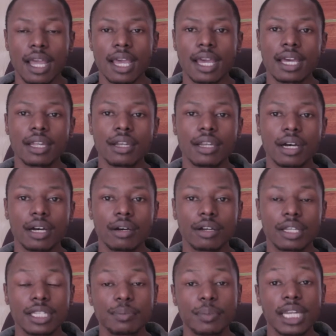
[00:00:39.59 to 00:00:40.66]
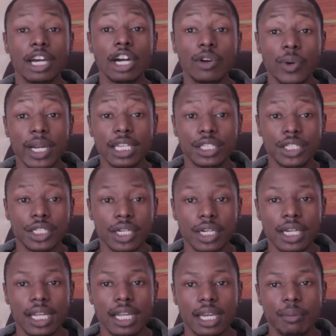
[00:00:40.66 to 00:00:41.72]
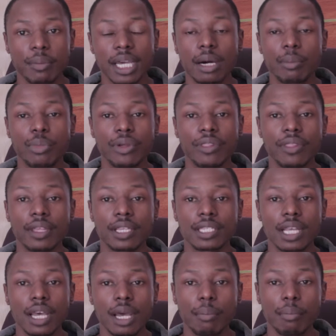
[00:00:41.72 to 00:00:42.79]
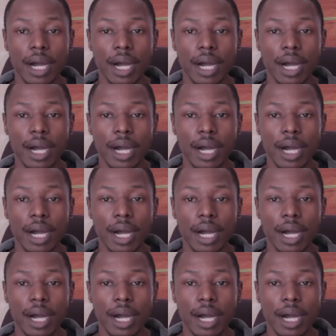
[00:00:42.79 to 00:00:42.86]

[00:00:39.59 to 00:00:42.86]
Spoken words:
and it's been a great journey coming up with this